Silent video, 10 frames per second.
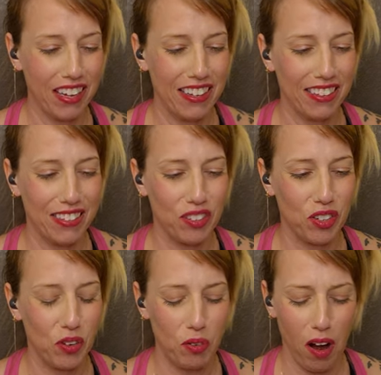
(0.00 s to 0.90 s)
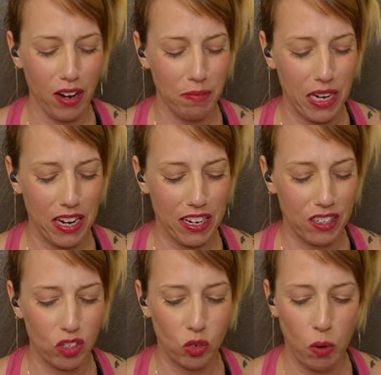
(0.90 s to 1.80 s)
It's Deuteronomy
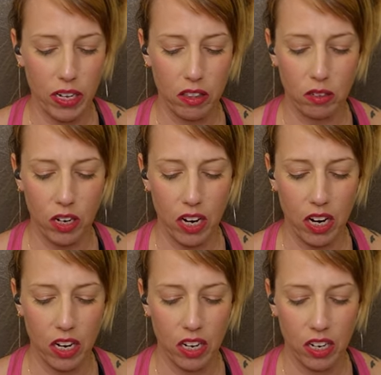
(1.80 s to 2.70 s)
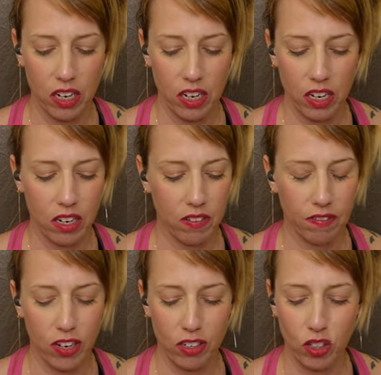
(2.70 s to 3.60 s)
23,
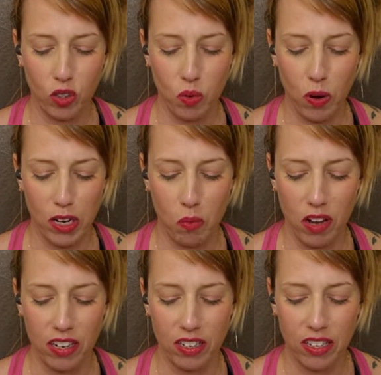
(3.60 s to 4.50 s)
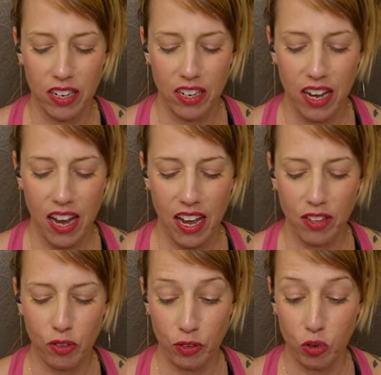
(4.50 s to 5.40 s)
verse 21
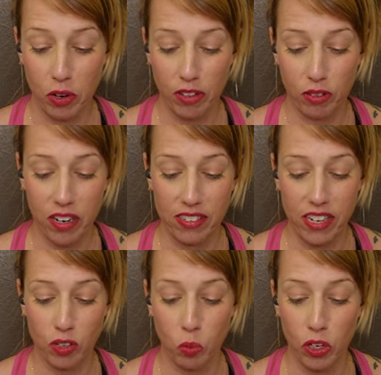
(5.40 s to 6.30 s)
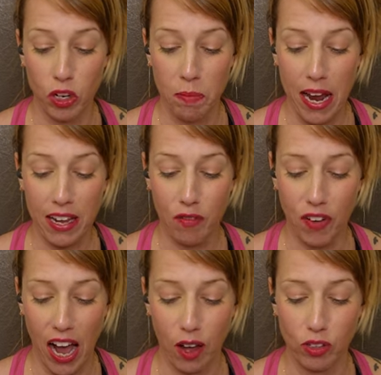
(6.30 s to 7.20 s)
through 23. It says, When you make a
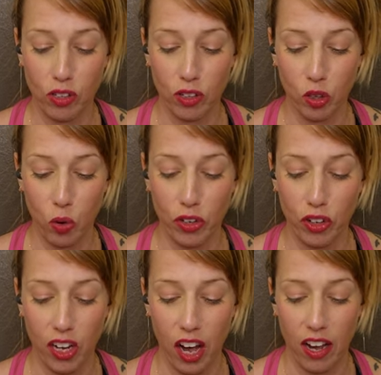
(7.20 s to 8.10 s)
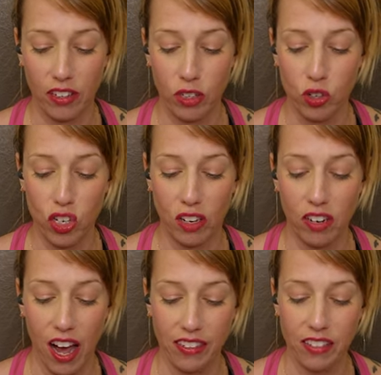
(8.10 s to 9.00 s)
vow to the Lord your God, you shall
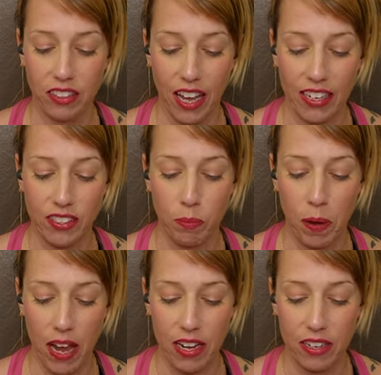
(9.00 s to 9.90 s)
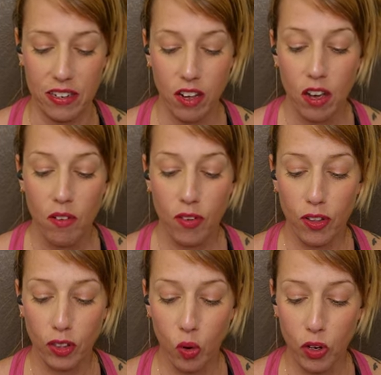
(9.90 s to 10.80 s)
not delay to pay it, for
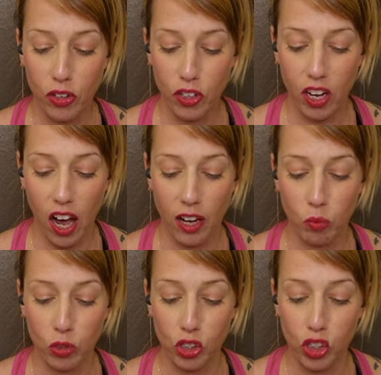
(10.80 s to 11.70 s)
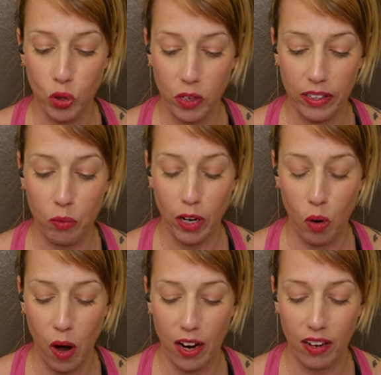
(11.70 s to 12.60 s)
the Lord your God will surely
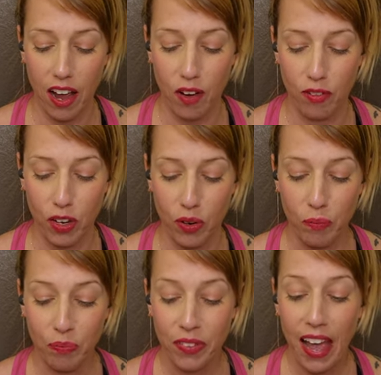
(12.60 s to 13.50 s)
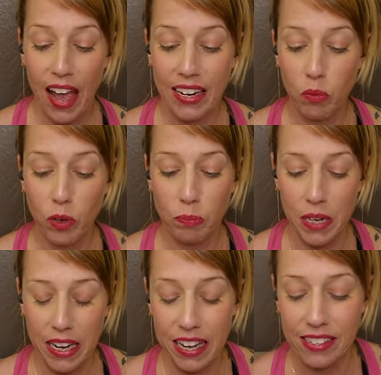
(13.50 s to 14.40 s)
require it of you, and it would
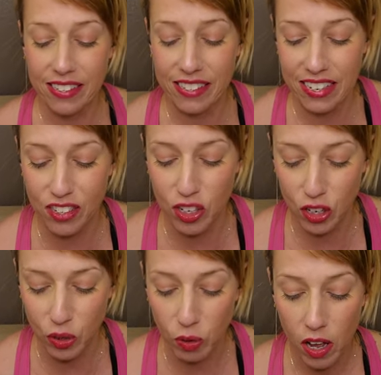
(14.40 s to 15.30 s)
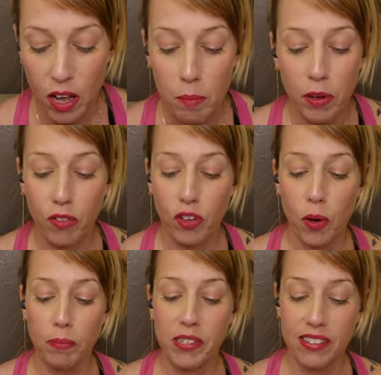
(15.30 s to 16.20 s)
be a sin to you. But if
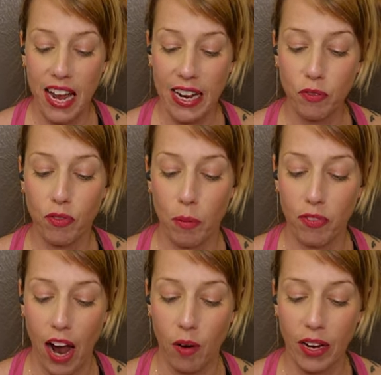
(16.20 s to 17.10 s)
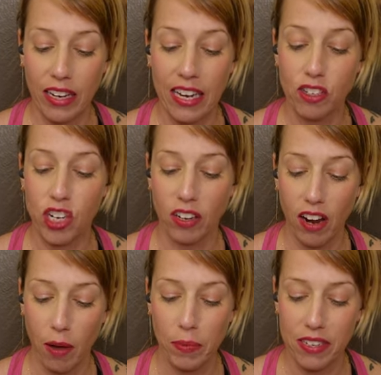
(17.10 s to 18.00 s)
you abstain from vowing, it shall
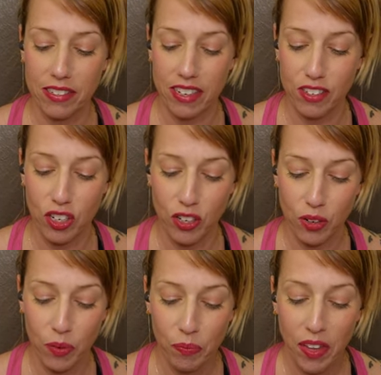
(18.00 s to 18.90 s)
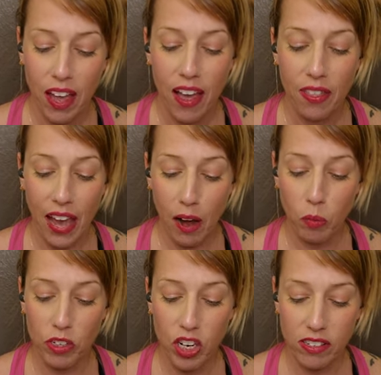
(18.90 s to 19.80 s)
not be a sin to you.
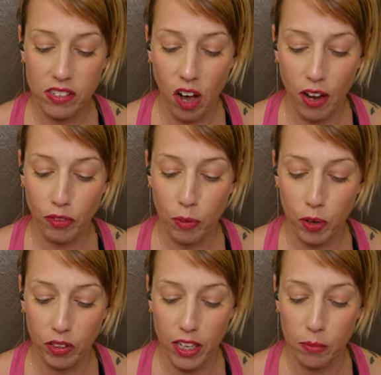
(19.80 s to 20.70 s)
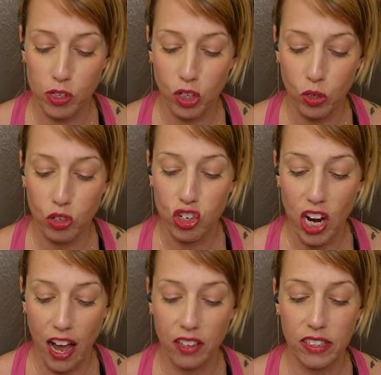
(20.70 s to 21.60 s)
That which has gone from your lips you
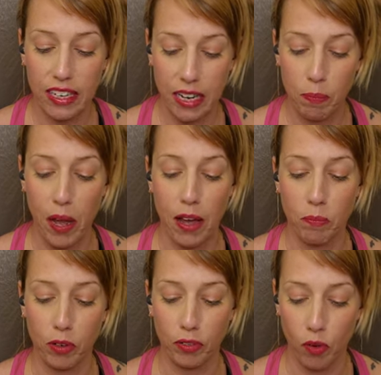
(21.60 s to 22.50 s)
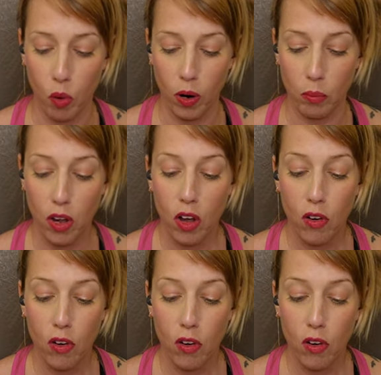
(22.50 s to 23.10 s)
shall keep and perform.